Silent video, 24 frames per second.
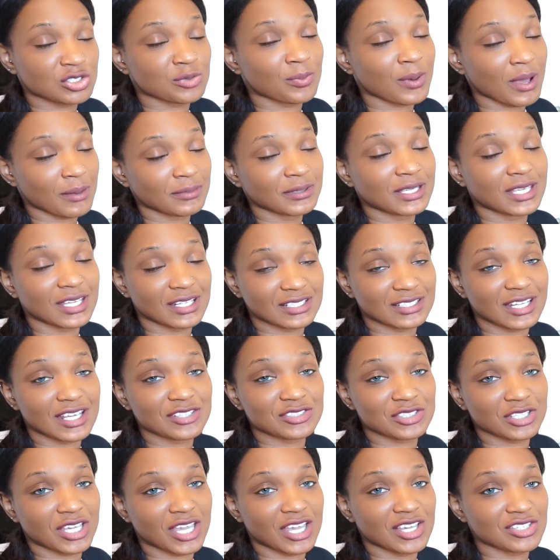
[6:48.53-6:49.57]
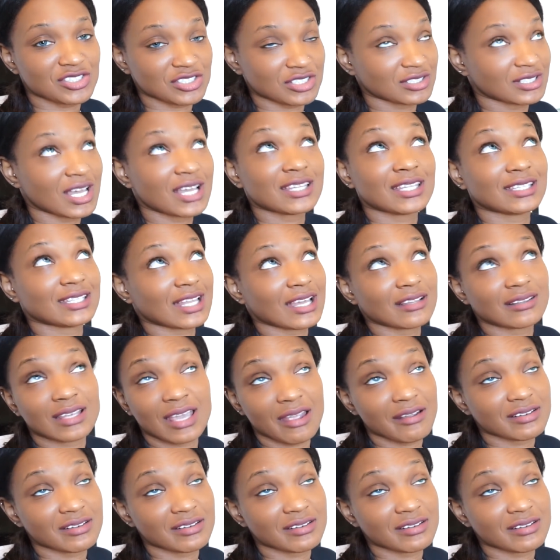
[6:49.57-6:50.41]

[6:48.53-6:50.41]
probably get an education. Not that that